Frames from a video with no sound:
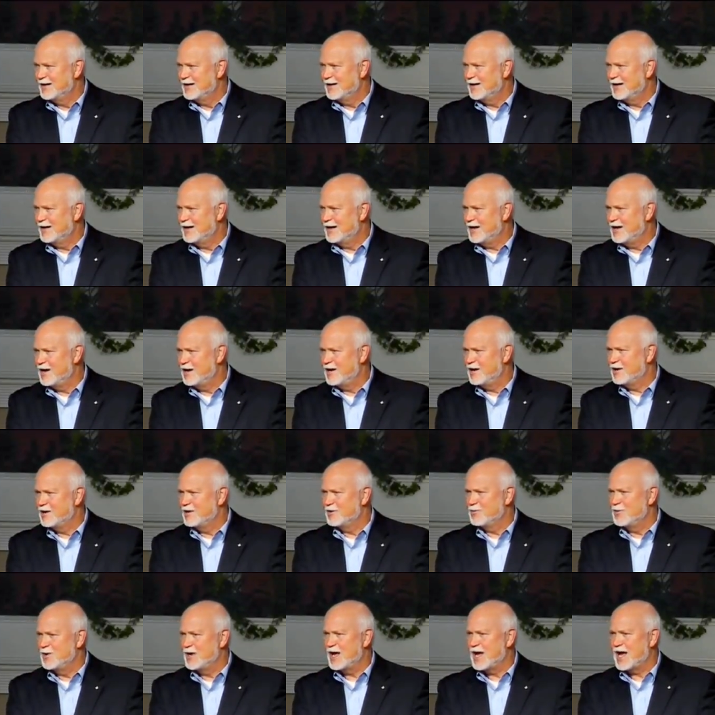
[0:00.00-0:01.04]
And here
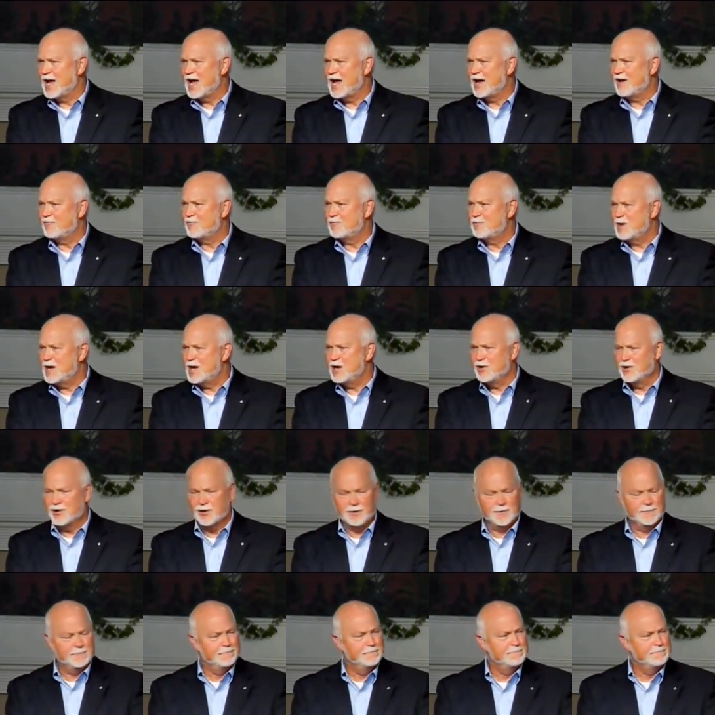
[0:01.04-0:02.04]
we have Peter